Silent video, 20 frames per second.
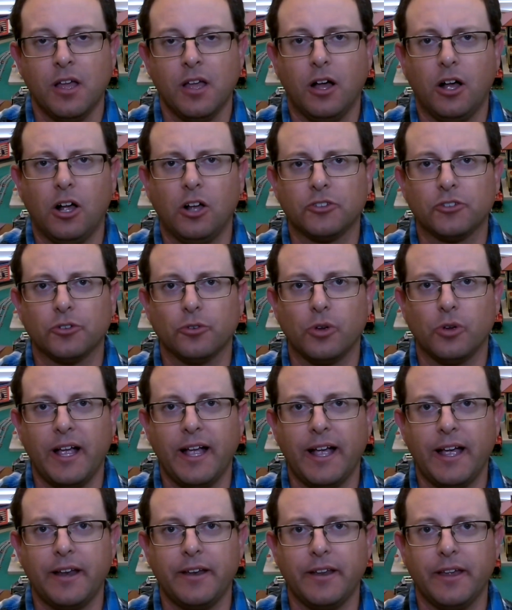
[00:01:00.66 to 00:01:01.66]
Also
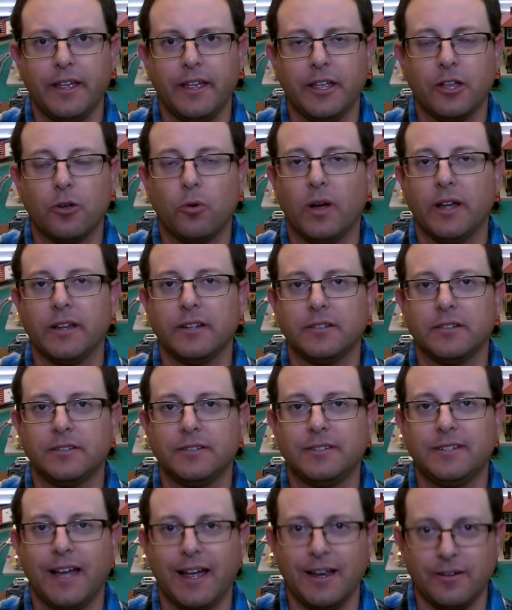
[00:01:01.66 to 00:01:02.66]
had a
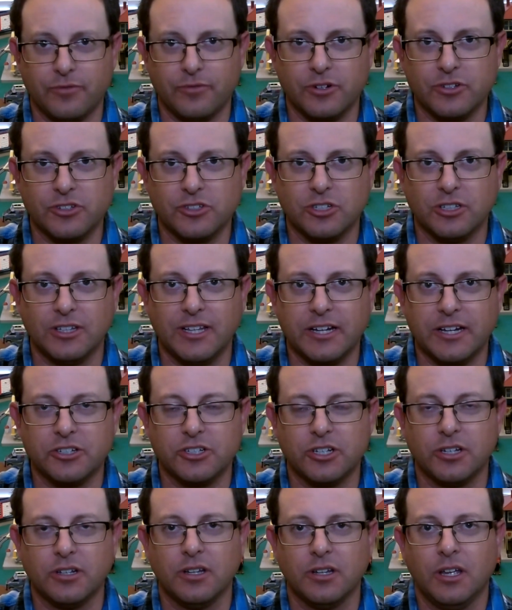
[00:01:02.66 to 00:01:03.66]
quite diverse
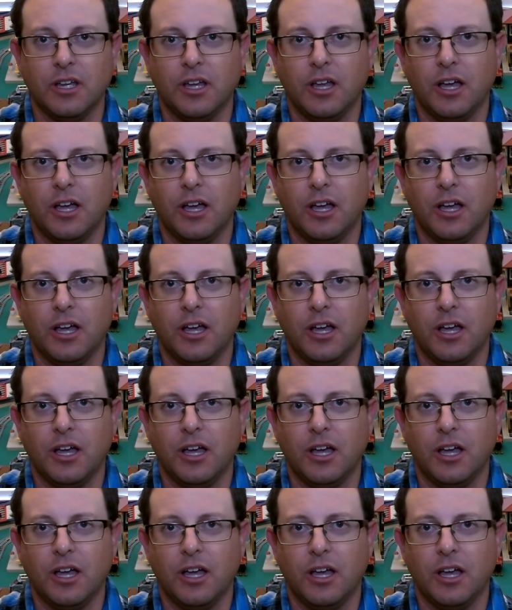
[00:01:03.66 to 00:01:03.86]
selection